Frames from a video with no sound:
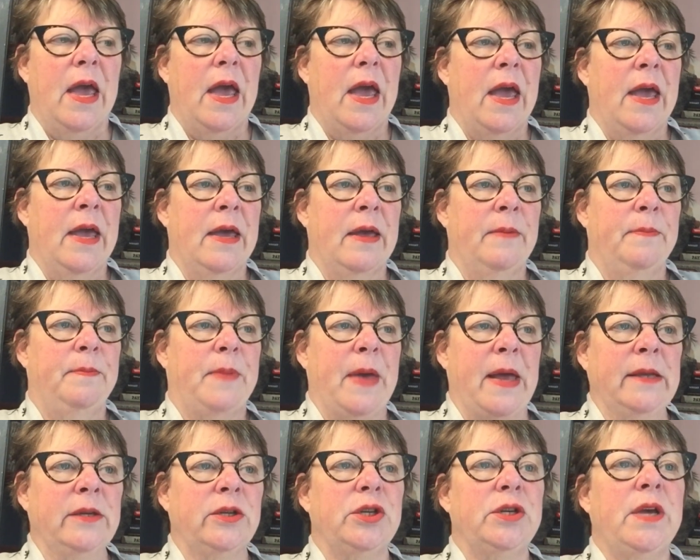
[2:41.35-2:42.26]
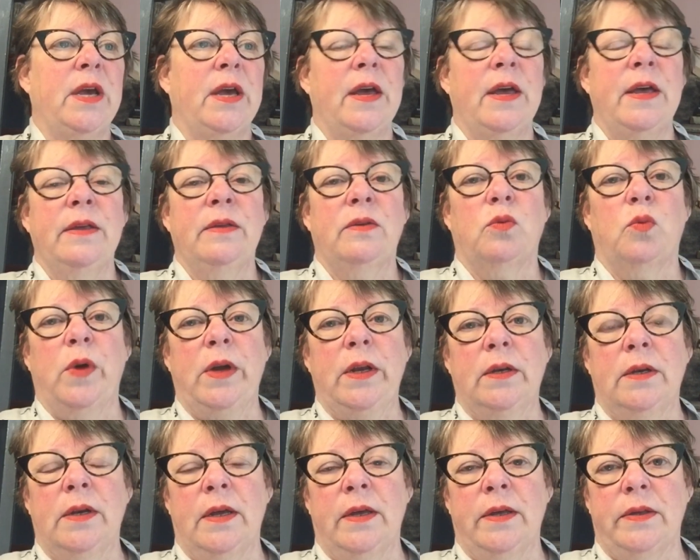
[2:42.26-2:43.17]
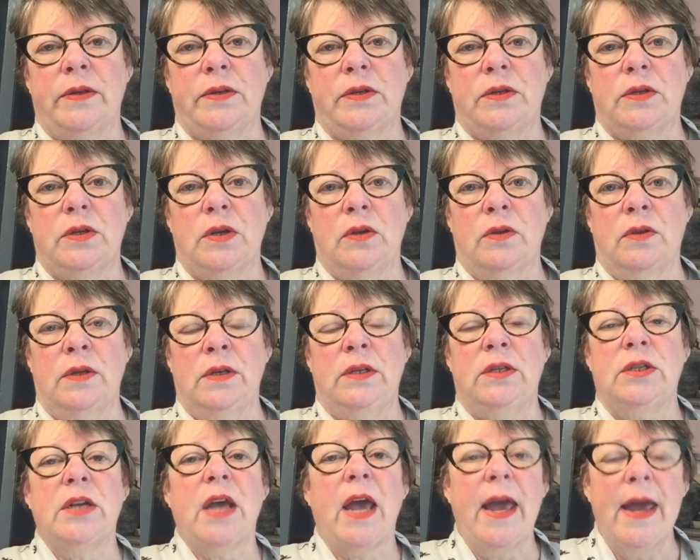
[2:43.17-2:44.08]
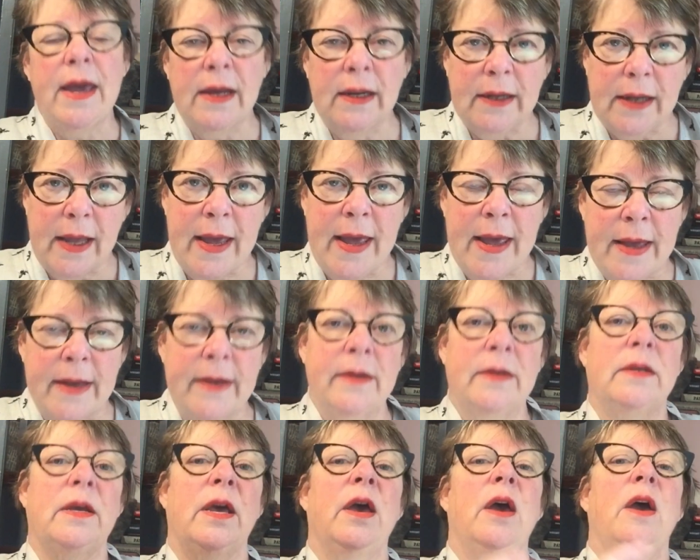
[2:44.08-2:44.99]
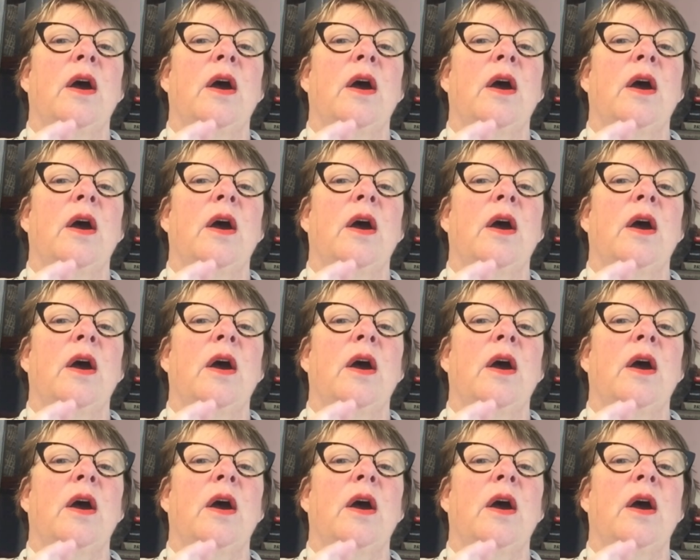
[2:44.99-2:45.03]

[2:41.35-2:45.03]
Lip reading: And Benji has witnessed the tail end